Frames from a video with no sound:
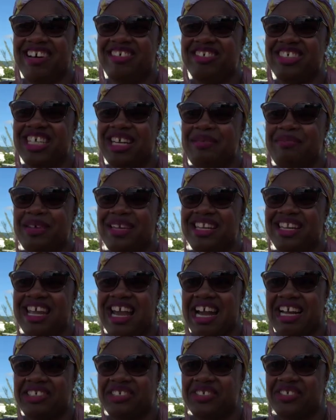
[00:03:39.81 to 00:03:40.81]
of Jane B
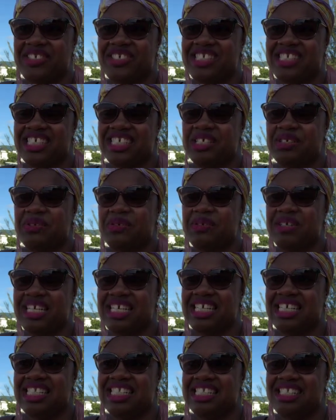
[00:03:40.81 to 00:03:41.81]
Naturals in
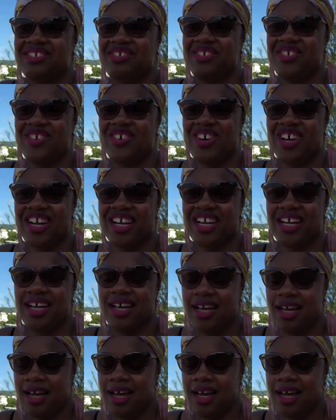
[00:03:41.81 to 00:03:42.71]
Queens, New York.